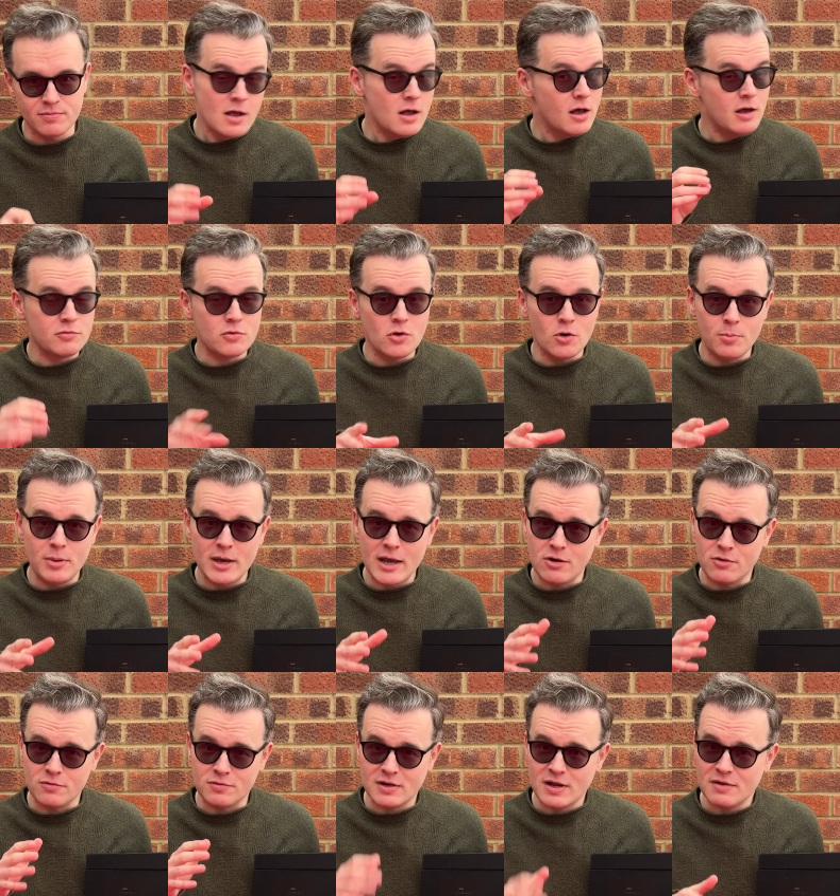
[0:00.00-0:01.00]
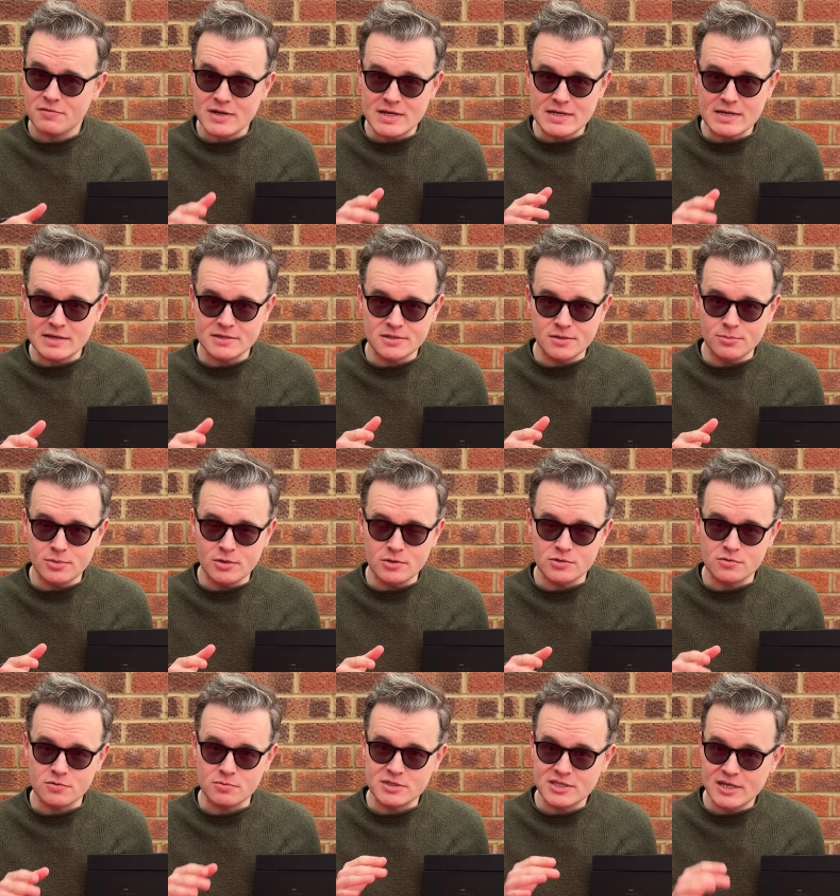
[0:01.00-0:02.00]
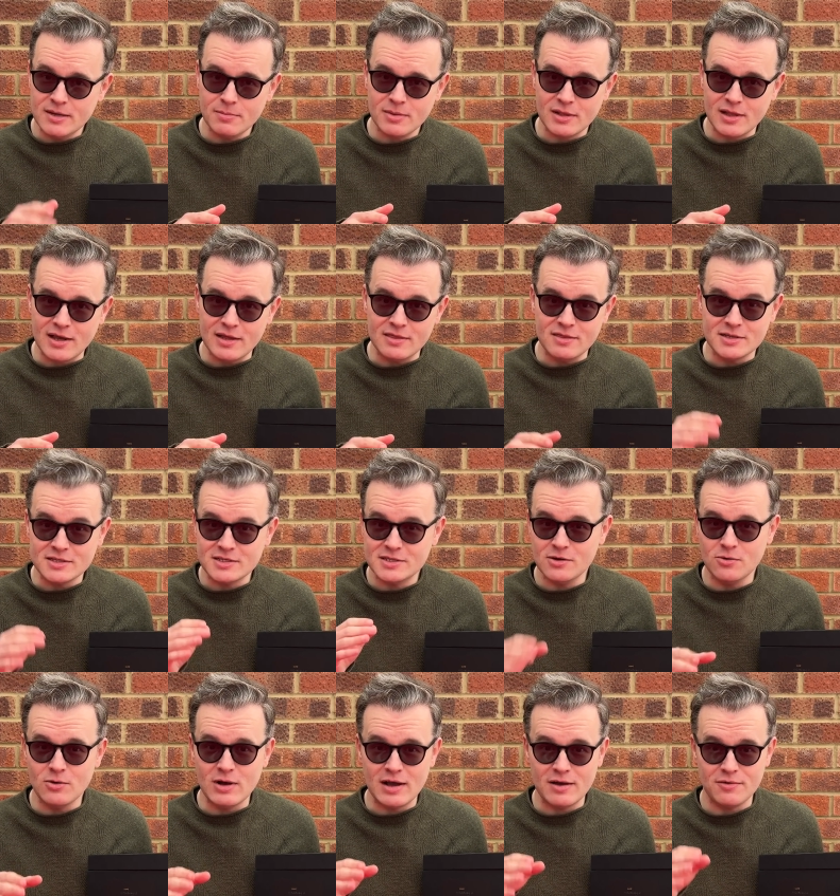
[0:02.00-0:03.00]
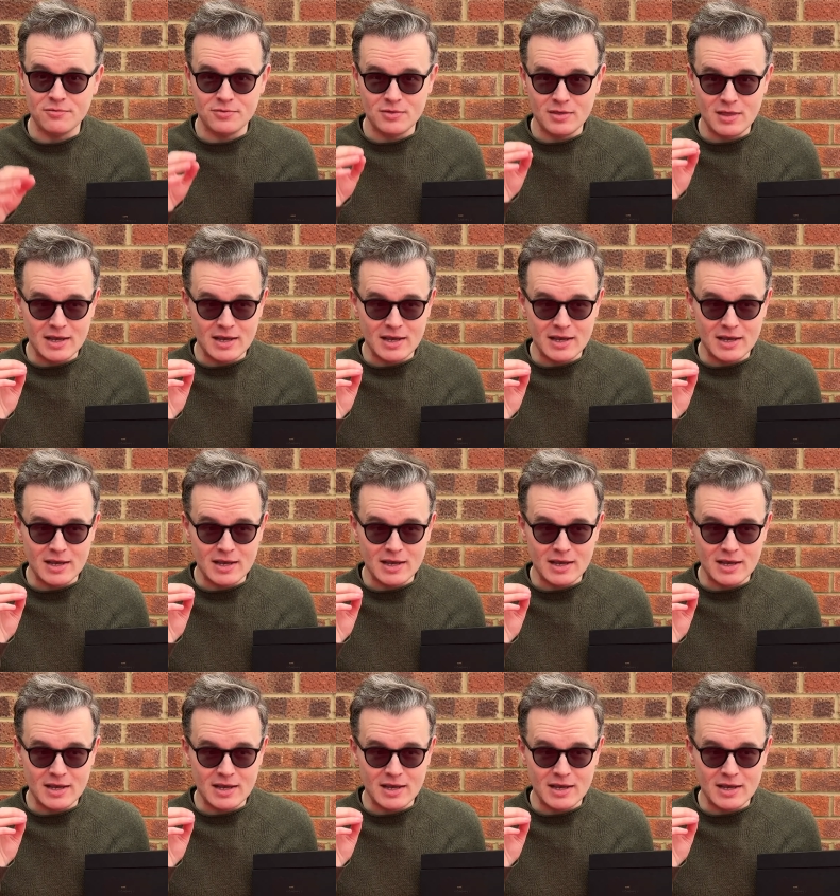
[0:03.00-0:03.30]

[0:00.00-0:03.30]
I've got a pair of lovely desert boots from Timberland that still have